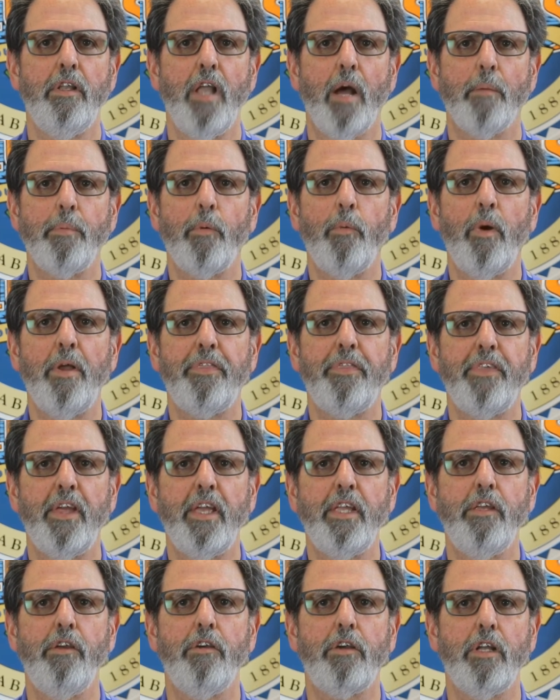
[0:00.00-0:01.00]
number one
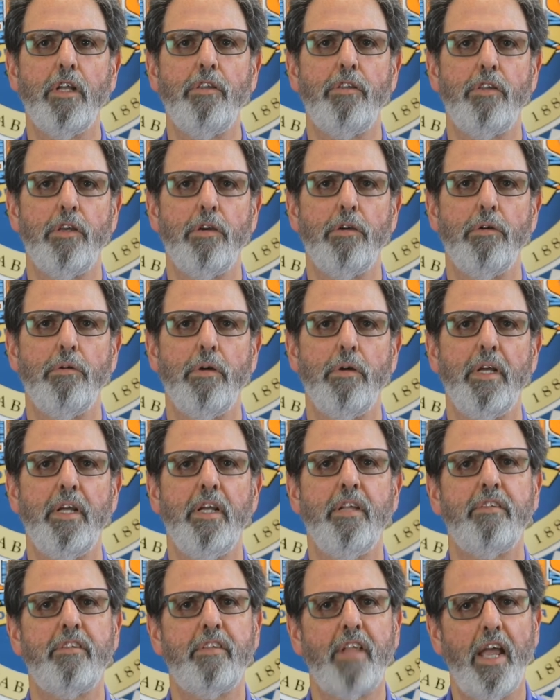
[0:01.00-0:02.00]
thing you can do
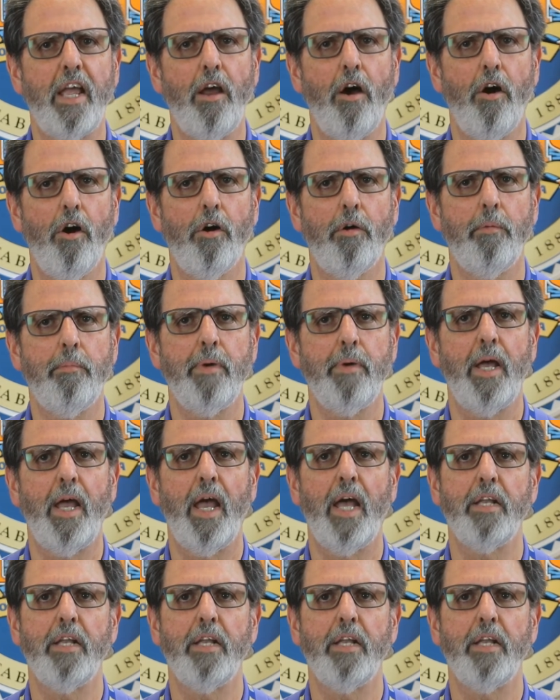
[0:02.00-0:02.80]
is stay home